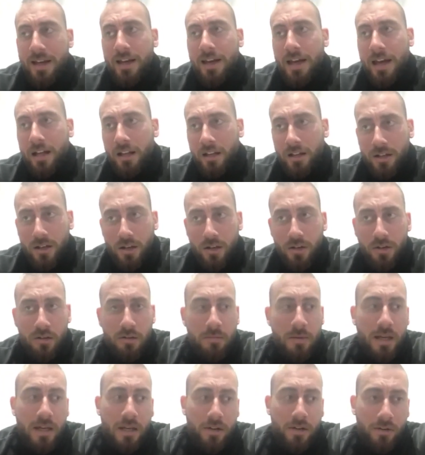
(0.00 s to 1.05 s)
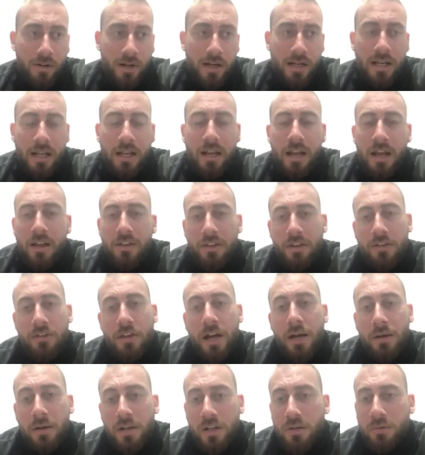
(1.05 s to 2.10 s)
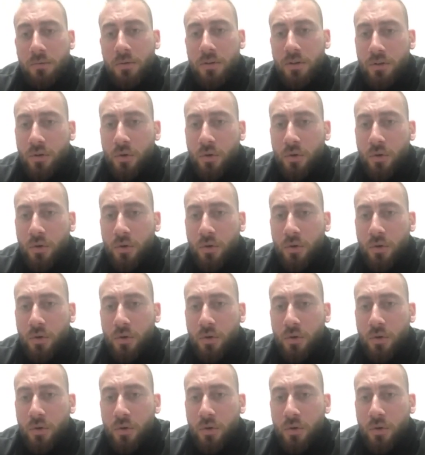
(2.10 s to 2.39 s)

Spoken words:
L-glutamine, creatine. There's actual